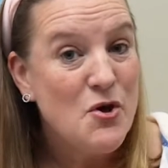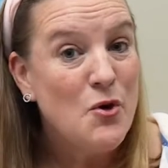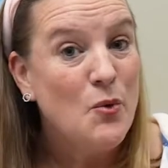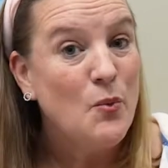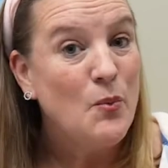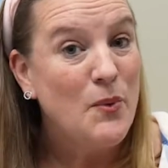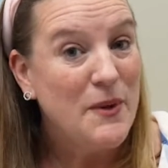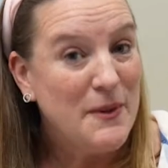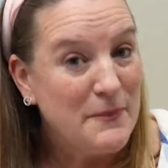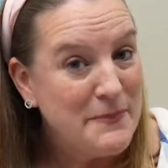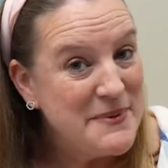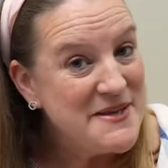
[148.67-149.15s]

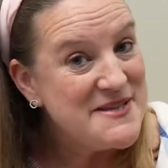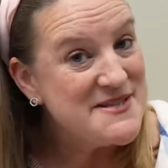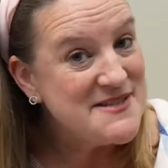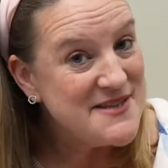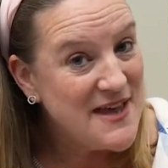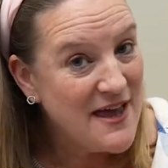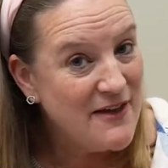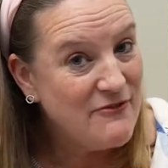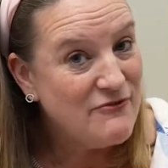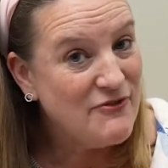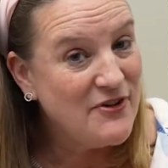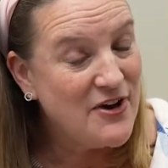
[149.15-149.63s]
we'll be
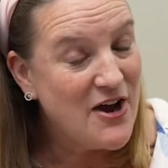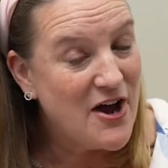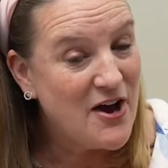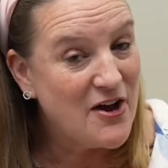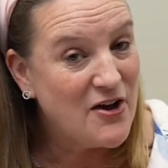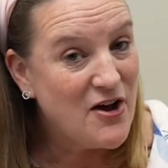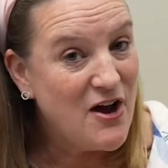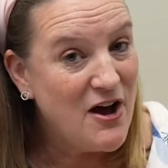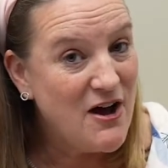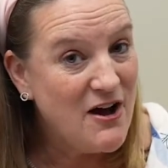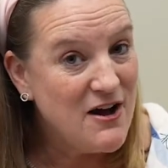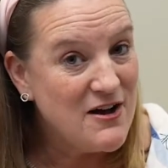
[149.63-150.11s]
safe in our
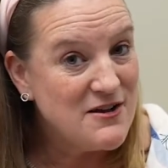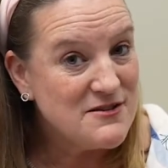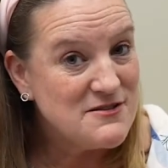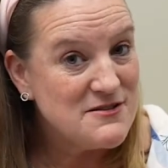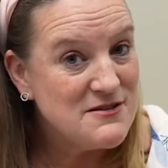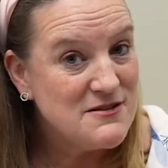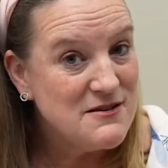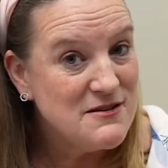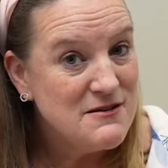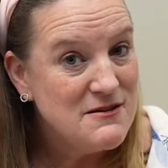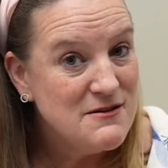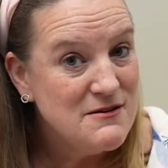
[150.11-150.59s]
cars.